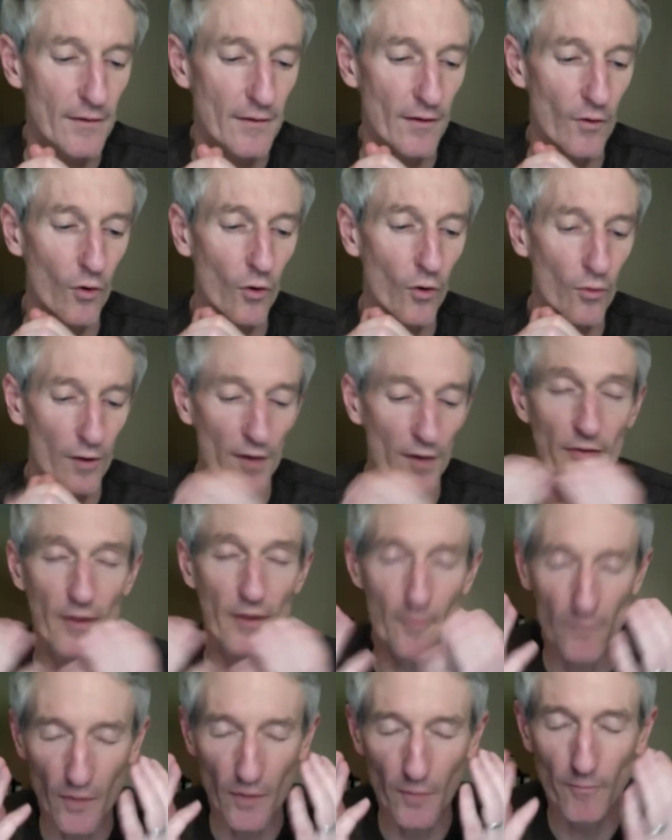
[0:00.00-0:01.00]
or
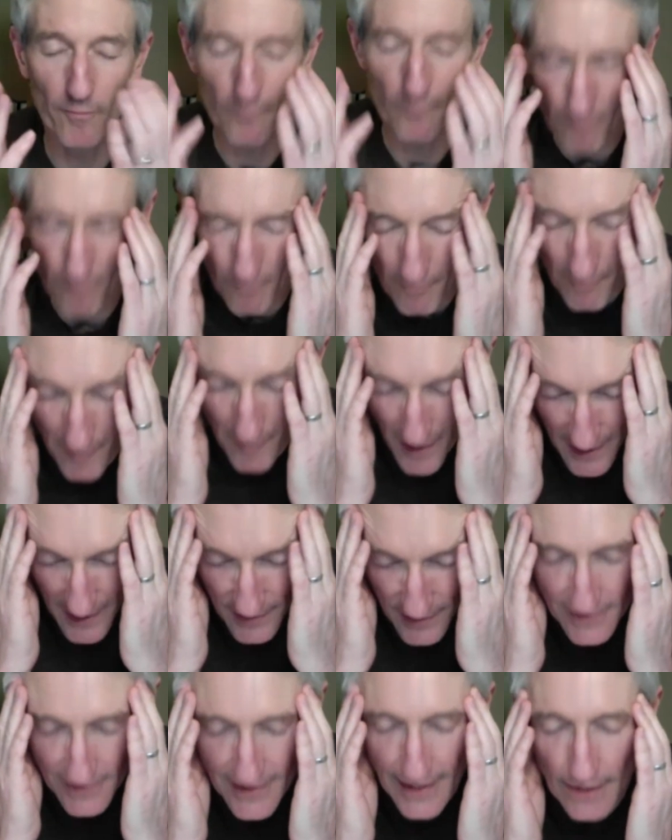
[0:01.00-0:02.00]
the
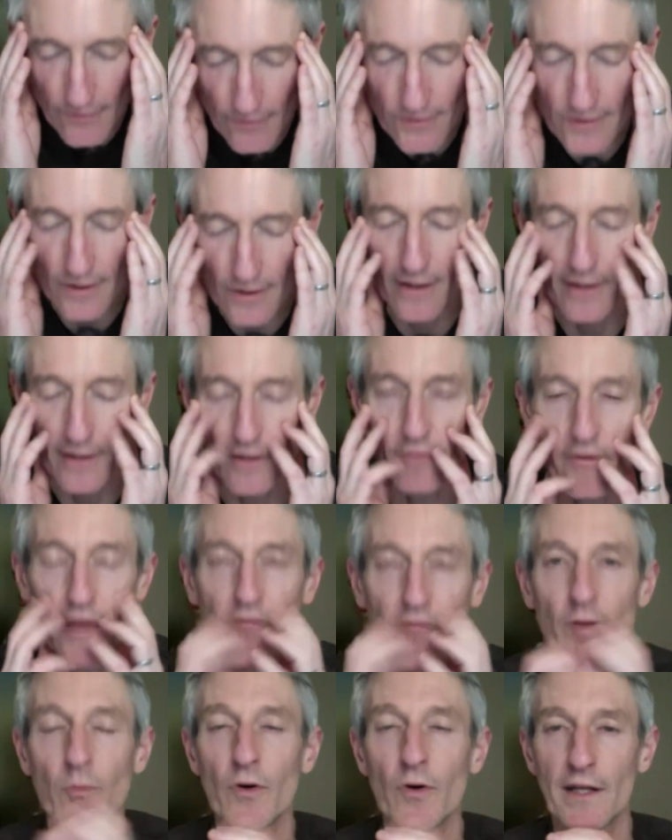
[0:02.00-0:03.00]
major downside of
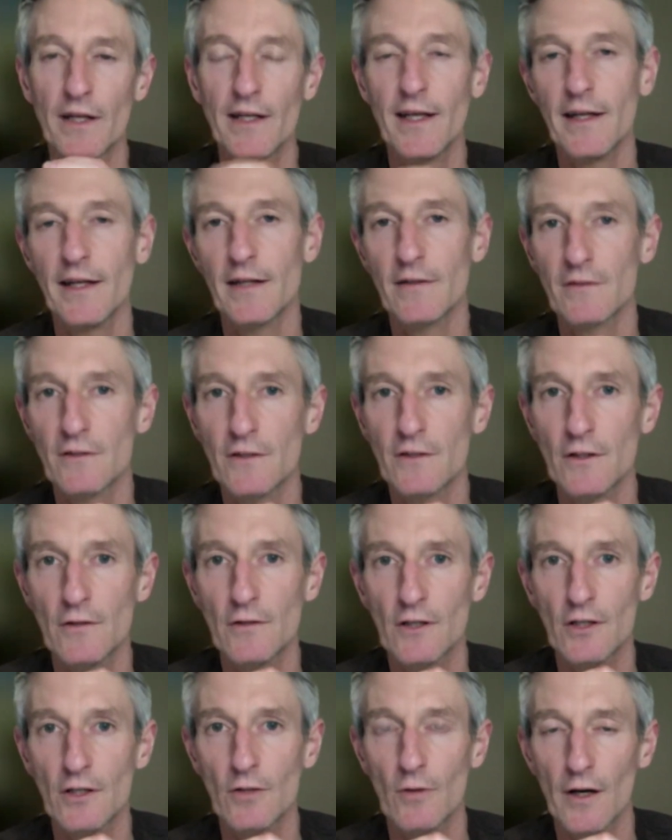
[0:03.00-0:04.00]
everybody needing to do
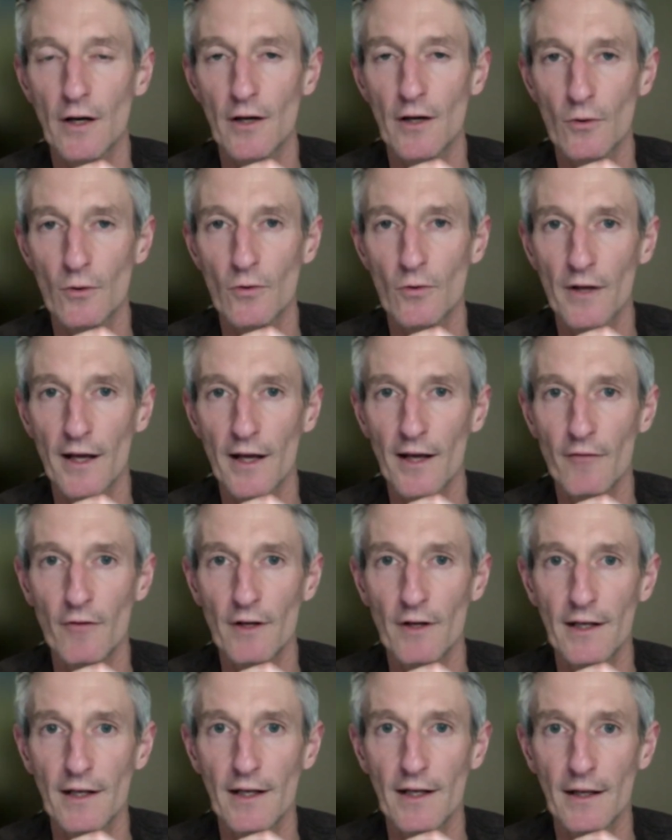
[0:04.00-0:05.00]
QI and audit every
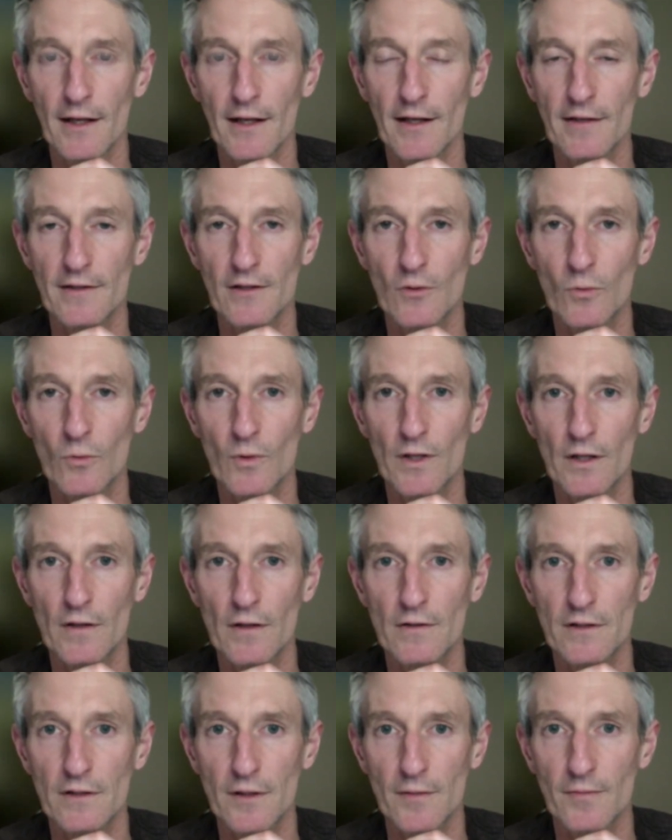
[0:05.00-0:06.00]
year is that we
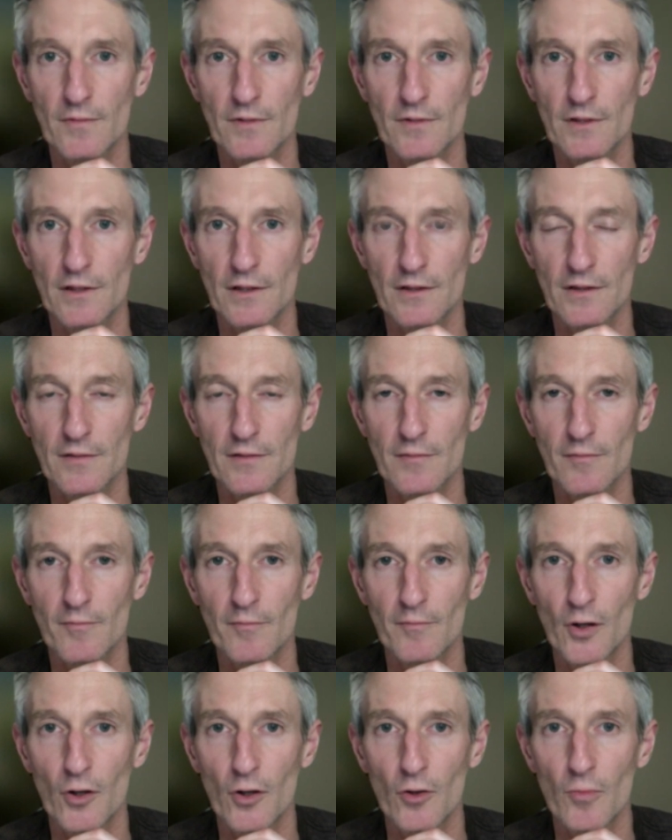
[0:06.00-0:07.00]
used to just
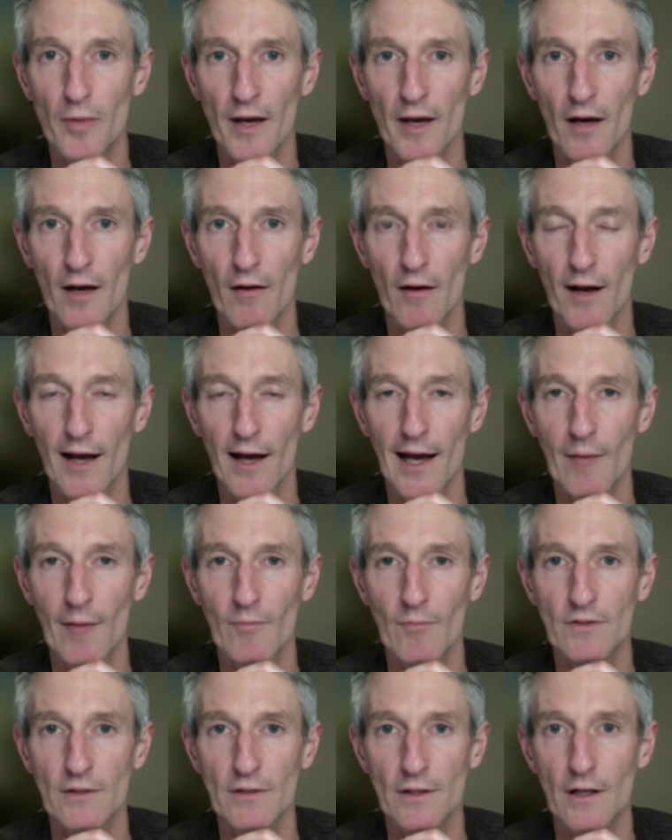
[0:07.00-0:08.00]
poop out
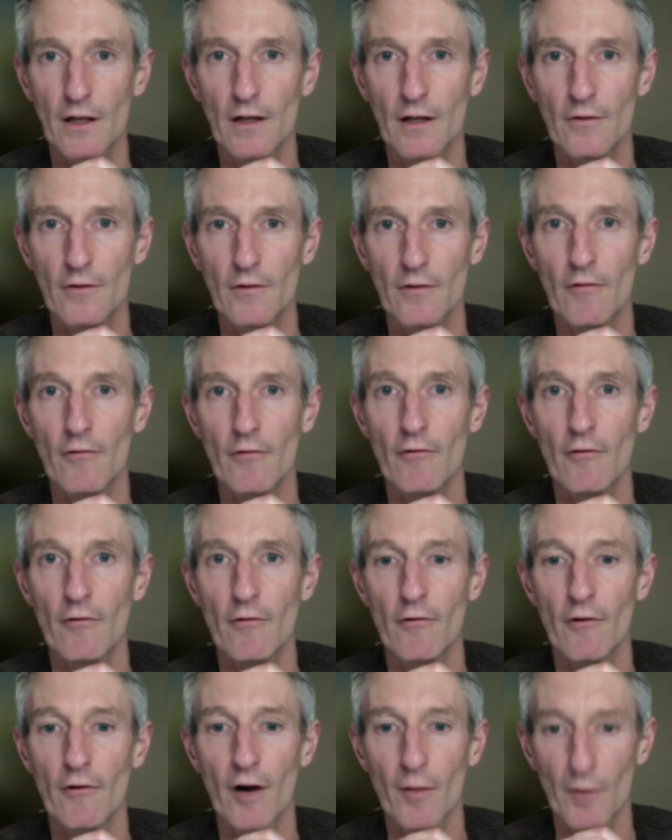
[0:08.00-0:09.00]
absolute
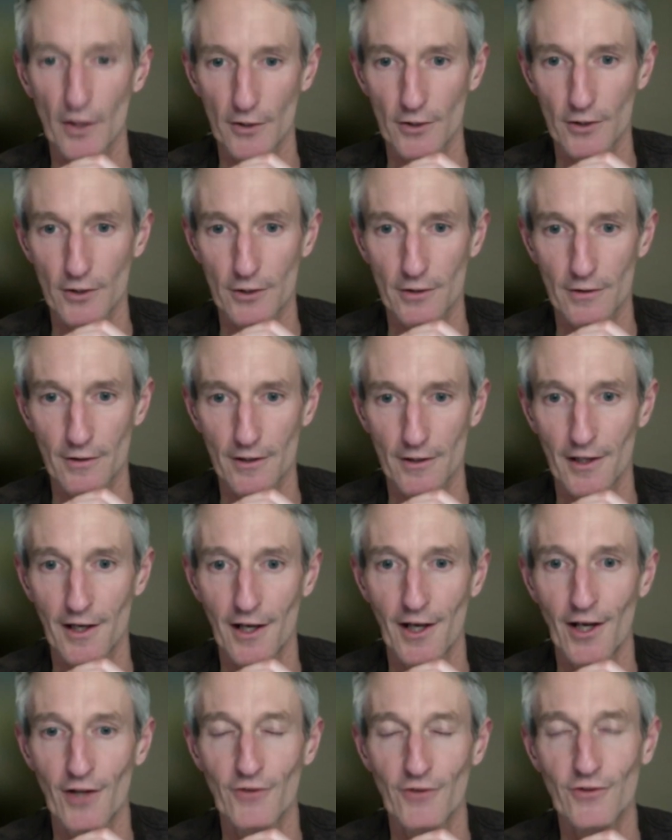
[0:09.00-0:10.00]
rubbish
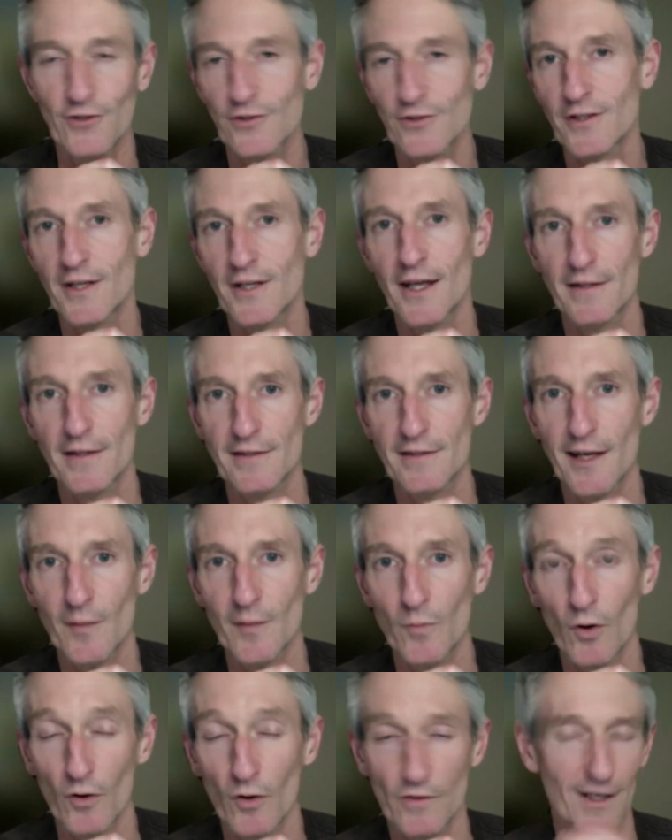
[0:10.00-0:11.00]
just to get a tick
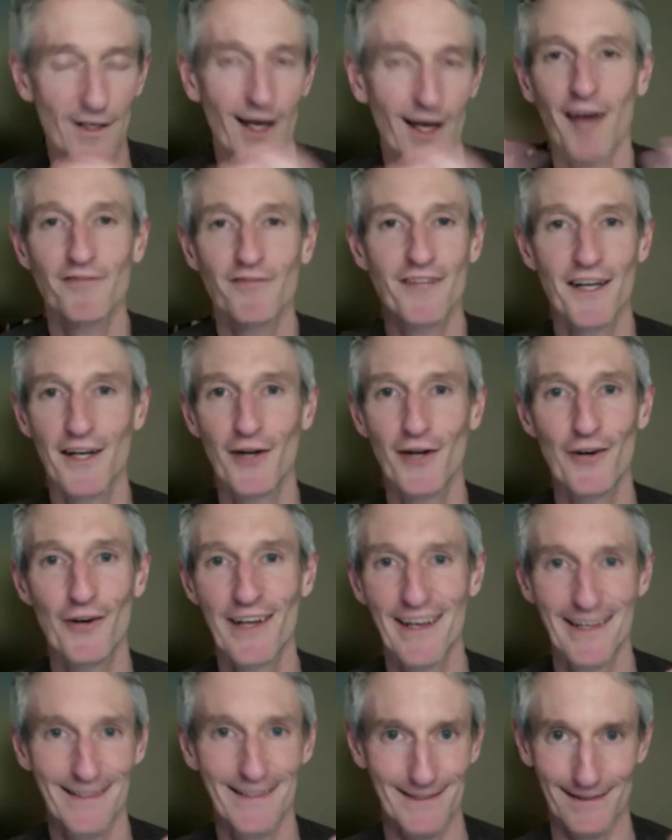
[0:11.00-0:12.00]
box. I've done an
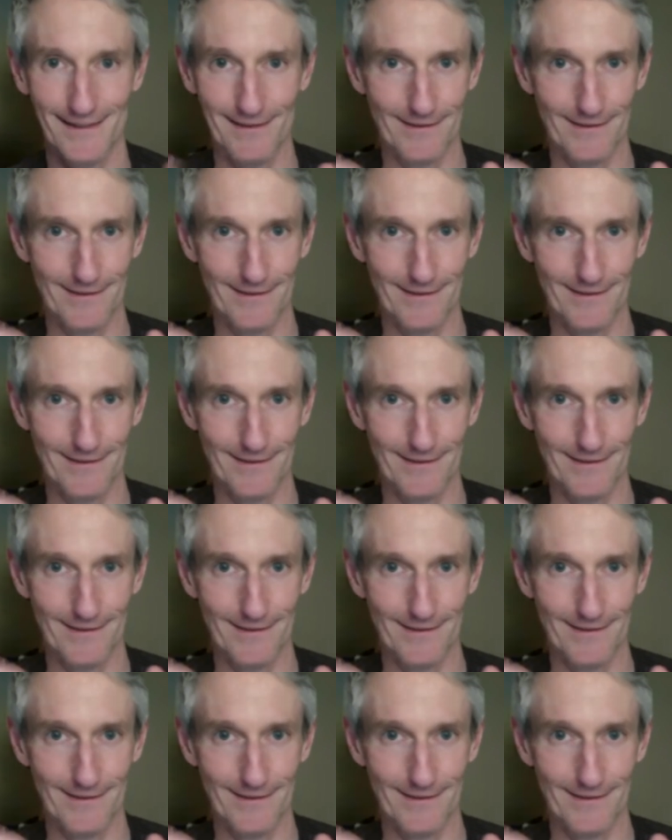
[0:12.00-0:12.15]
audit.